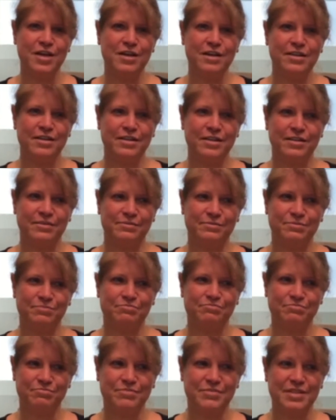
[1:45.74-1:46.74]
the,
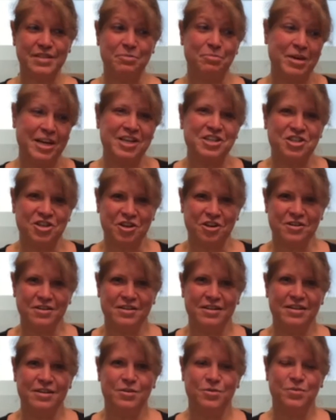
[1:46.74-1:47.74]
the picture
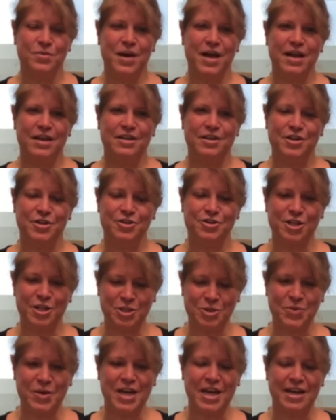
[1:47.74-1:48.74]
when you're
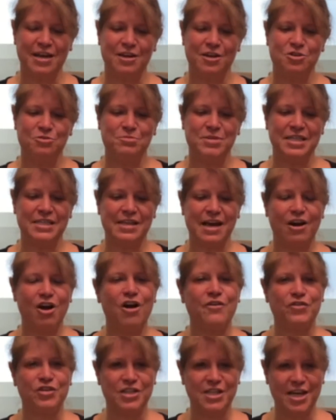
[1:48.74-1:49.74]
just reading it. You miss that
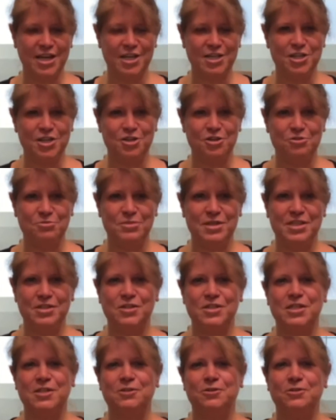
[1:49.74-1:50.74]
conversation, you miss
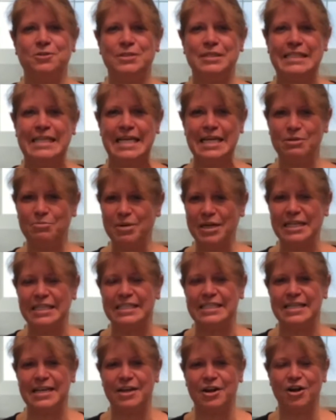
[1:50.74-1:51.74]
those little tidbits
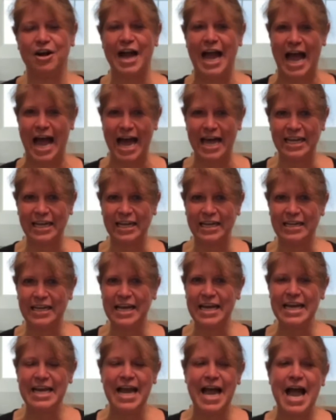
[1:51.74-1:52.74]
that are added
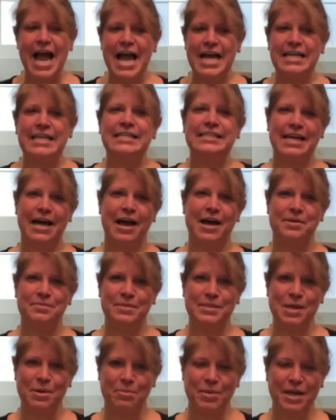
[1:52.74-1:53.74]
anytime
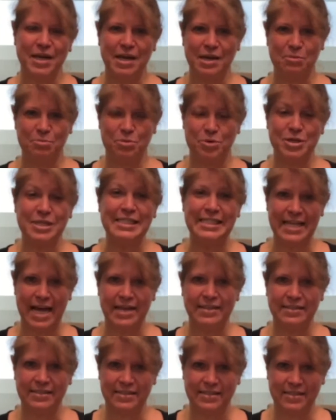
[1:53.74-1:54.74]
somebody
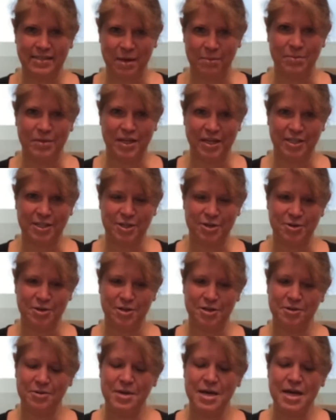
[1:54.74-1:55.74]
presents something to you.